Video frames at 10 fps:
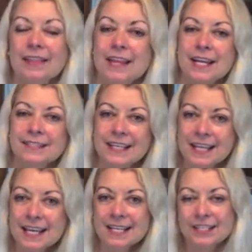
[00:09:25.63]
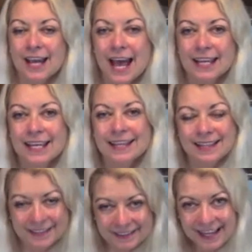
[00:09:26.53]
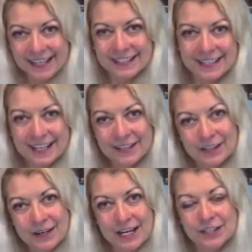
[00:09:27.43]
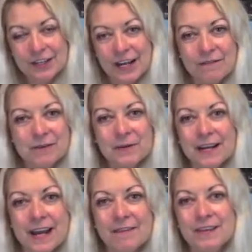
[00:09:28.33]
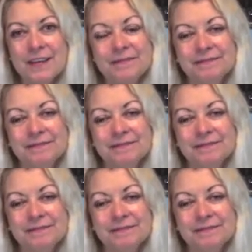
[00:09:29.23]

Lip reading: Thanks again, Yacky. Thanks again to each and every one of you.